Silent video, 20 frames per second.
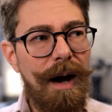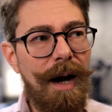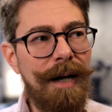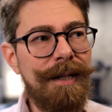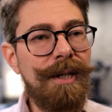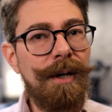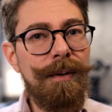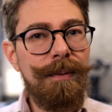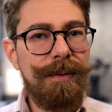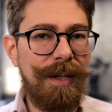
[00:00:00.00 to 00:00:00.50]
I
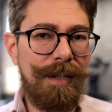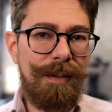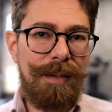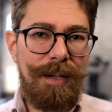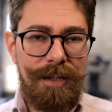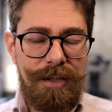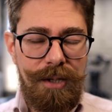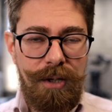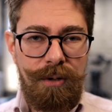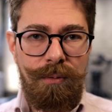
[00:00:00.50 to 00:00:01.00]
don't think that
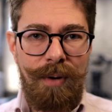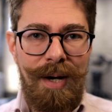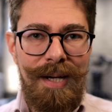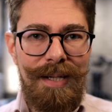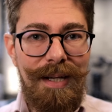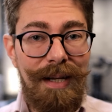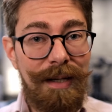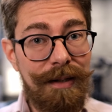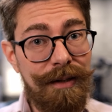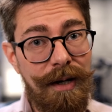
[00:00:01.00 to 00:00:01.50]
it's a
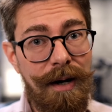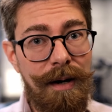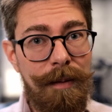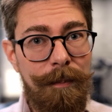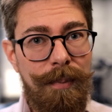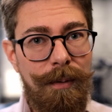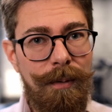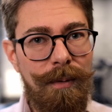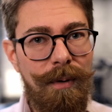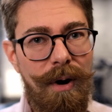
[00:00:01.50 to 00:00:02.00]
great
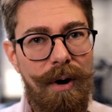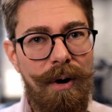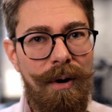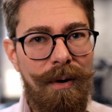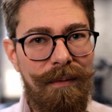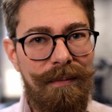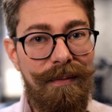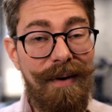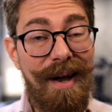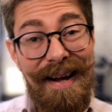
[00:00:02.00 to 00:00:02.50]
example
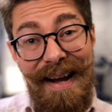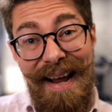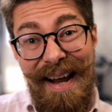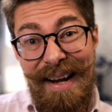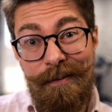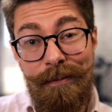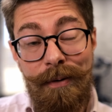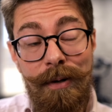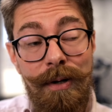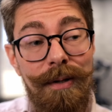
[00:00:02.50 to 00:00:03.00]
of an
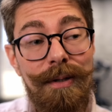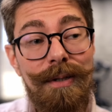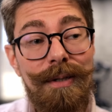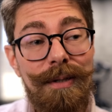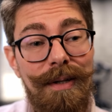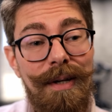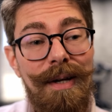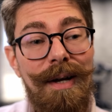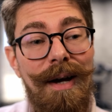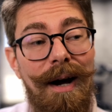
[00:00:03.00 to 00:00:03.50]
advert.
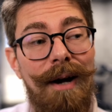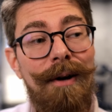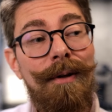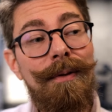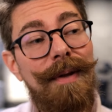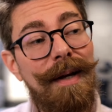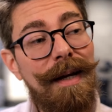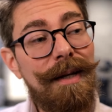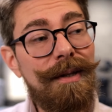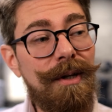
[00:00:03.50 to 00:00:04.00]
I
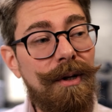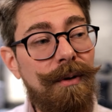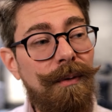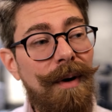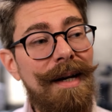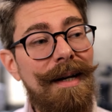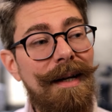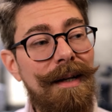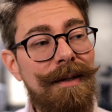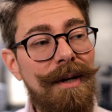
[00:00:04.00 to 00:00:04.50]
don't think it's a
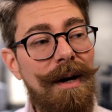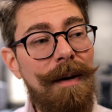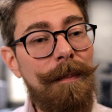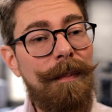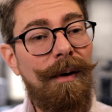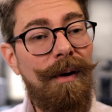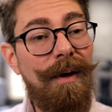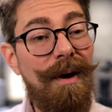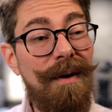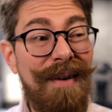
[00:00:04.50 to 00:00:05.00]
great
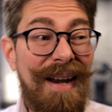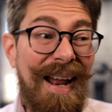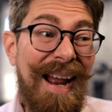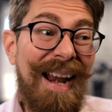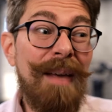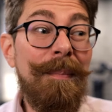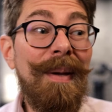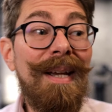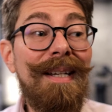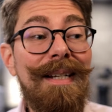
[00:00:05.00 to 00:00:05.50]
example of an
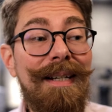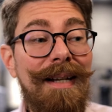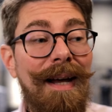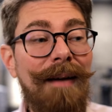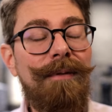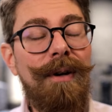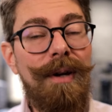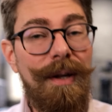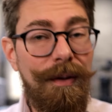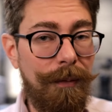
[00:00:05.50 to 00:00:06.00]
animated
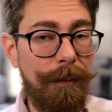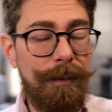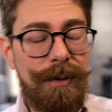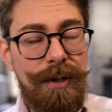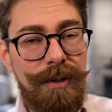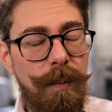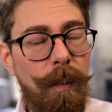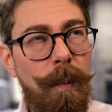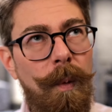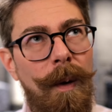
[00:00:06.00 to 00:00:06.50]
advert if we were
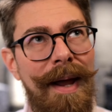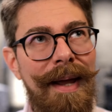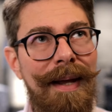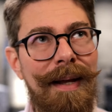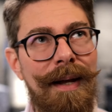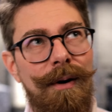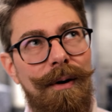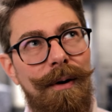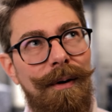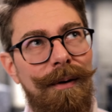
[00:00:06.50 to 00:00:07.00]
just weighing
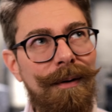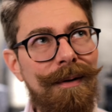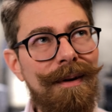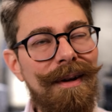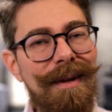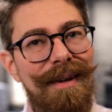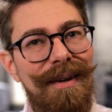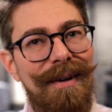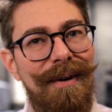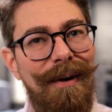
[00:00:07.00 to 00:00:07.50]
it on
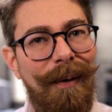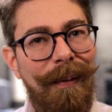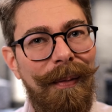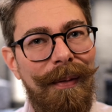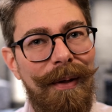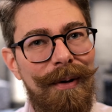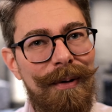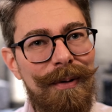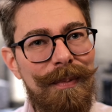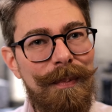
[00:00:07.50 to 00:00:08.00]

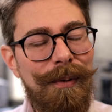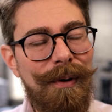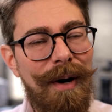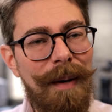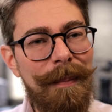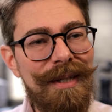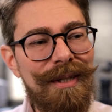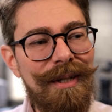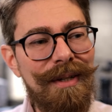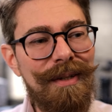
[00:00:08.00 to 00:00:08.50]
those
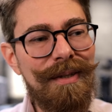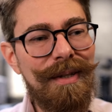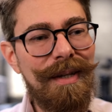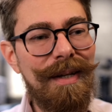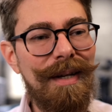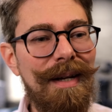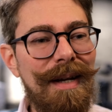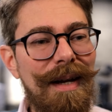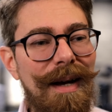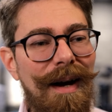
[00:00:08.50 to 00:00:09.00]
parameters.
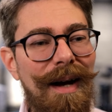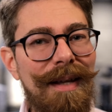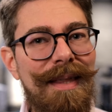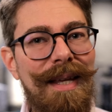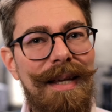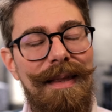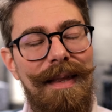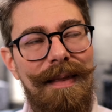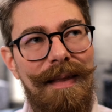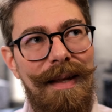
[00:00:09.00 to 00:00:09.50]
I
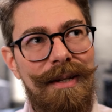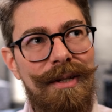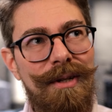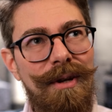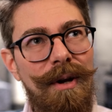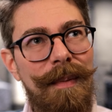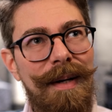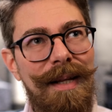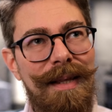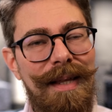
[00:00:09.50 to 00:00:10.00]
think that there's
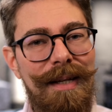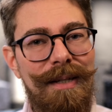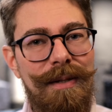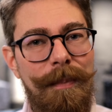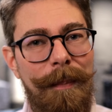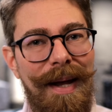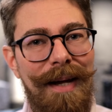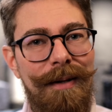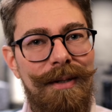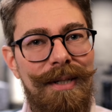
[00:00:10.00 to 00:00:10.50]
so many things
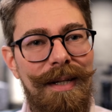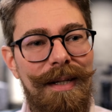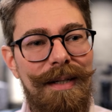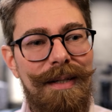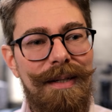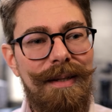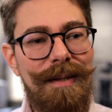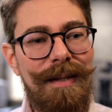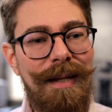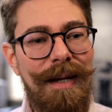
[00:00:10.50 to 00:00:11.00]
about
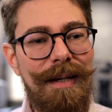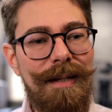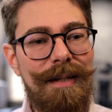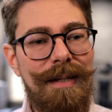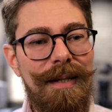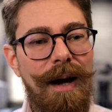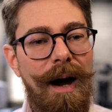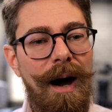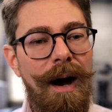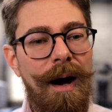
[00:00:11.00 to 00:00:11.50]
it
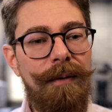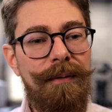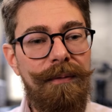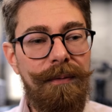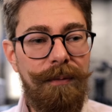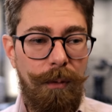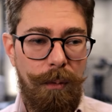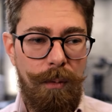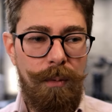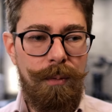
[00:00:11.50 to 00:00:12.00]
that are
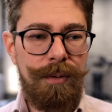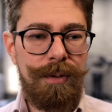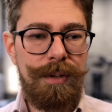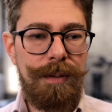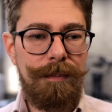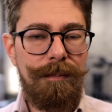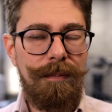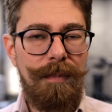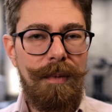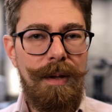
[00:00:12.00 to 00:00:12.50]
flawed.